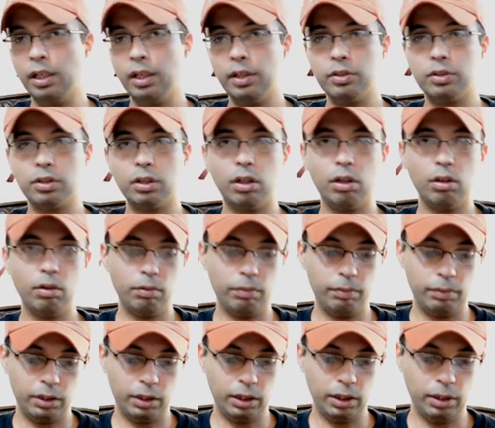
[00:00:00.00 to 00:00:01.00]
So,
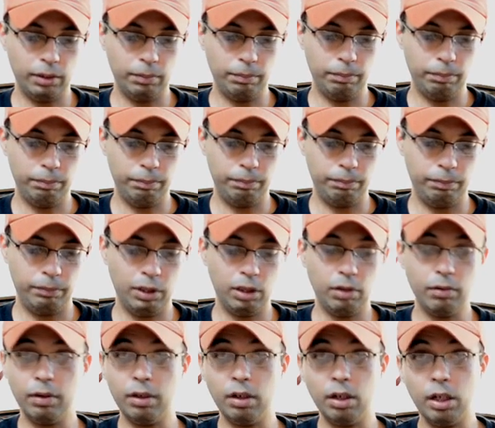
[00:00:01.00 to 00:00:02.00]

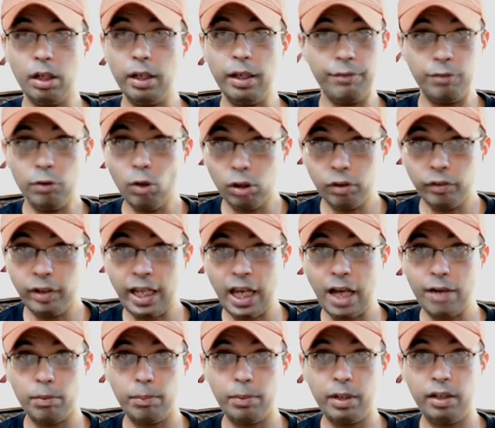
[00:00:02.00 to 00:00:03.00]
if you already
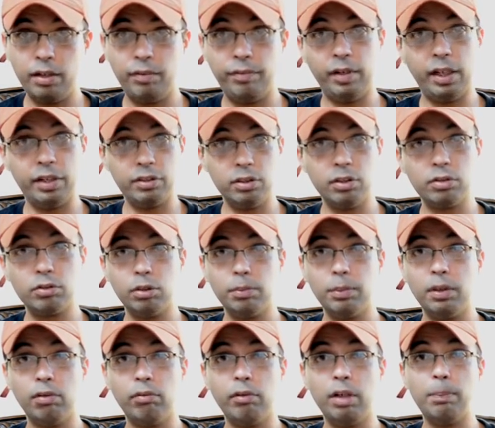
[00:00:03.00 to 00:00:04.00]
have a branded flash, this could
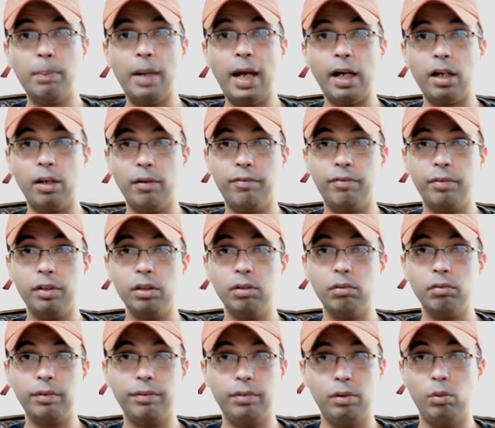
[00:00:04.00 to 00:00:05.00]
be a great backup for
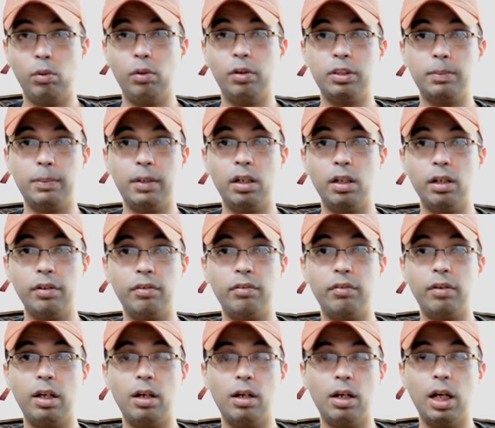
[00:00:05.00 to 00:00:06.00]
you. If you don't want to spend another
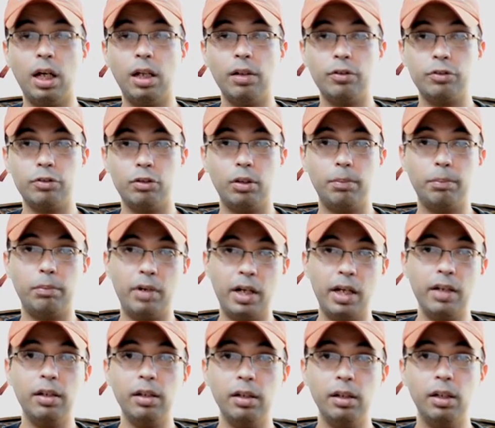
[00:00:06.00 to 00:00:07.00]
$300 on a
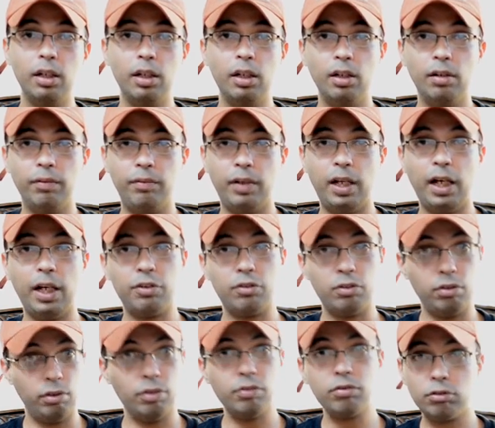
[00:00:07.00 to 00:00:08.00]
branded
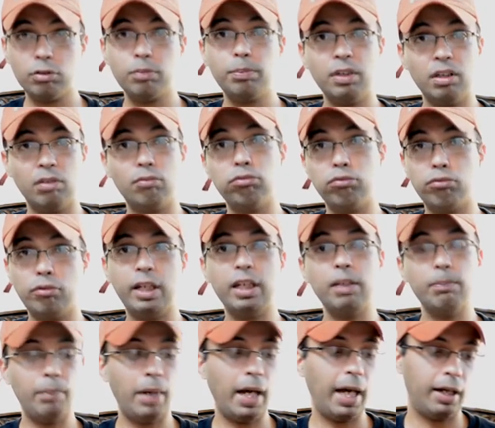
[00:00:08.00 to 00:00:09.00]
flash, this could be a
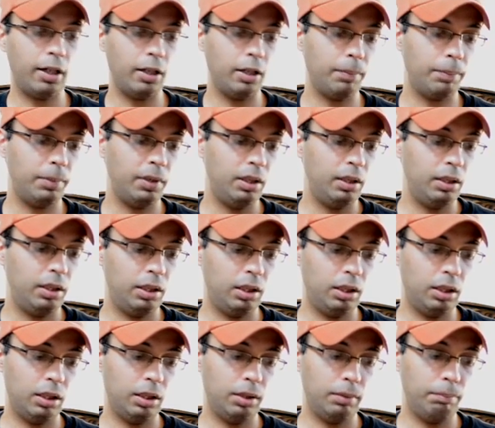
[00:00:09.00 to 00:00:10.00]
great backup
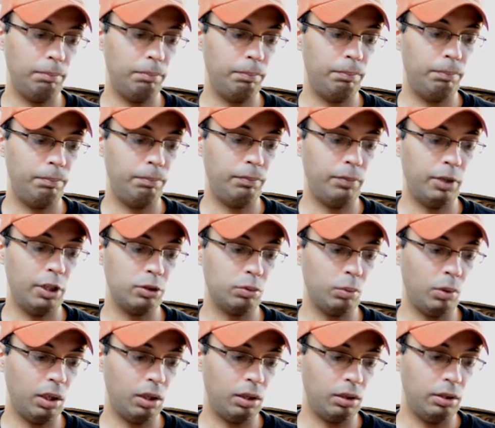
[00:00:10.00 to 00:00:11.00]
as
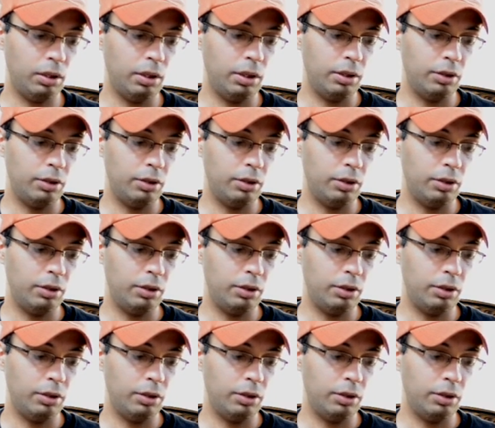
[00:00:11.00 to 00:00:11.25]
well.